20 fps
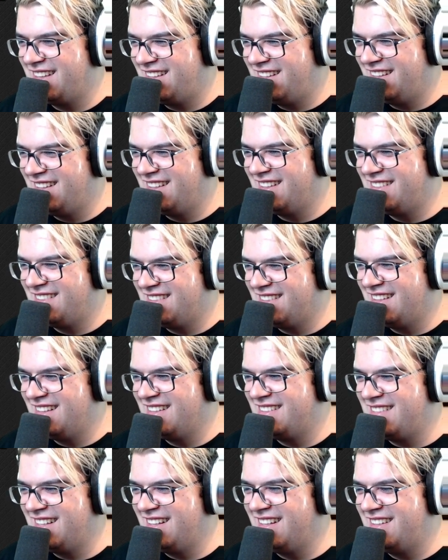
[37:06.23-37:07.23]

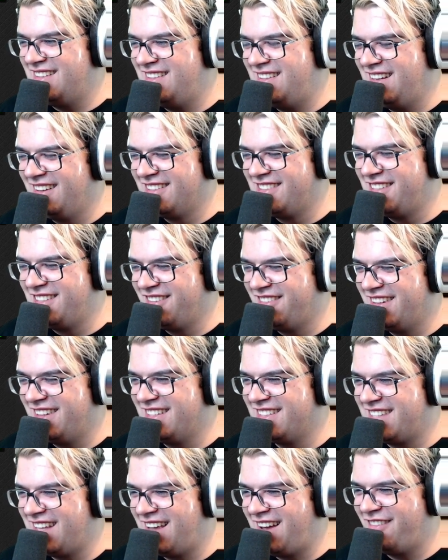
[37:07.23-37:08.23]
it tilts you when
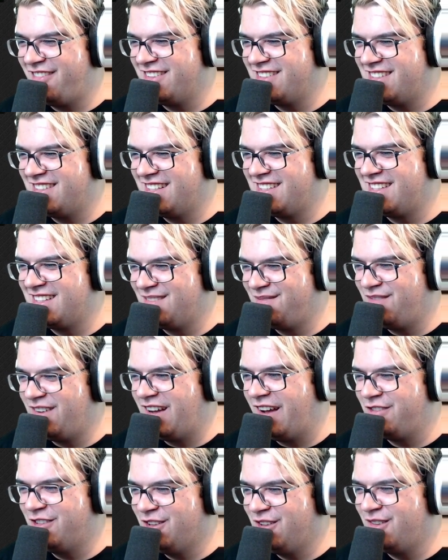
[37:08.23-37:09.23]
this happens. This is
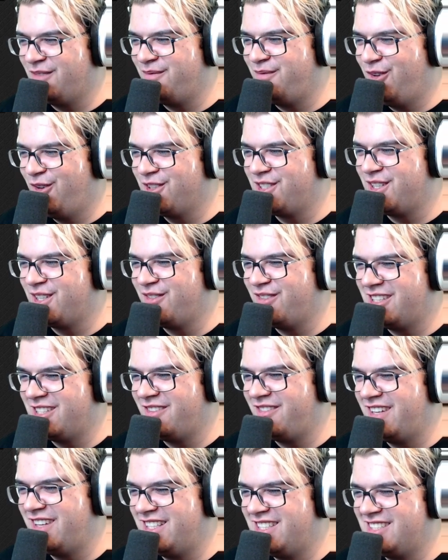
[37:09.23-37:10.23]
absolute bullshit. When
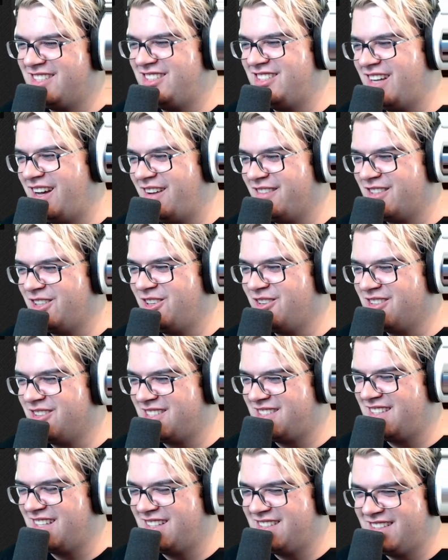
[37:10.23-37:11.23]
somebody just jams on your
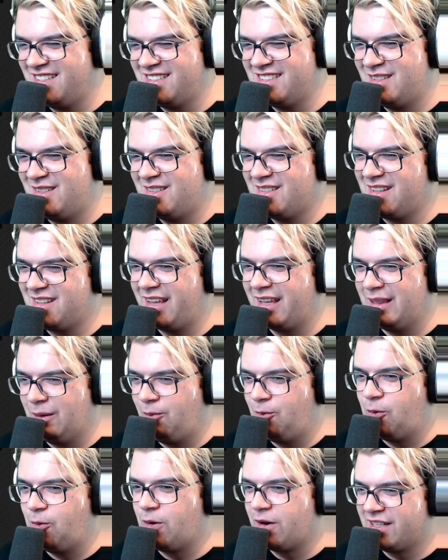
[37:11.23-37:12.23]
sixes, it's just like the
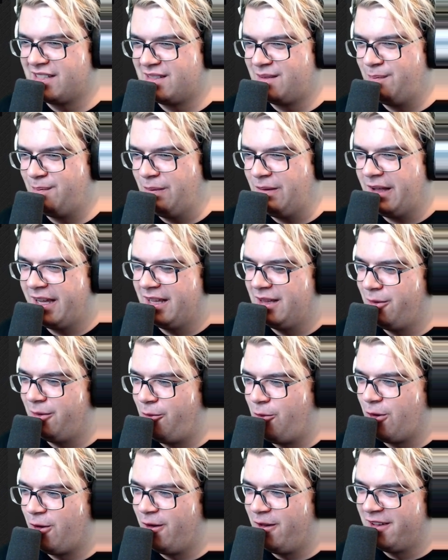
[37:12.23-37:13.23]
worst play in the
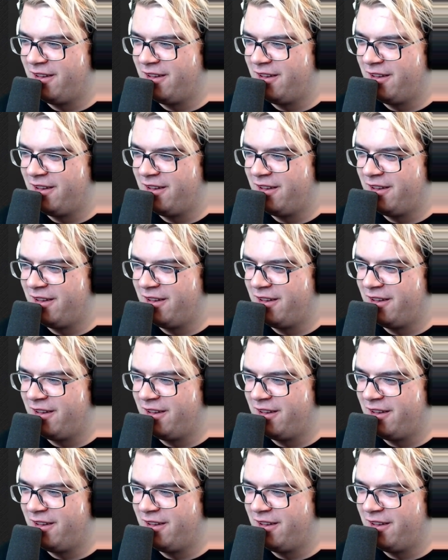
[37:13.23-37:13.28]
world.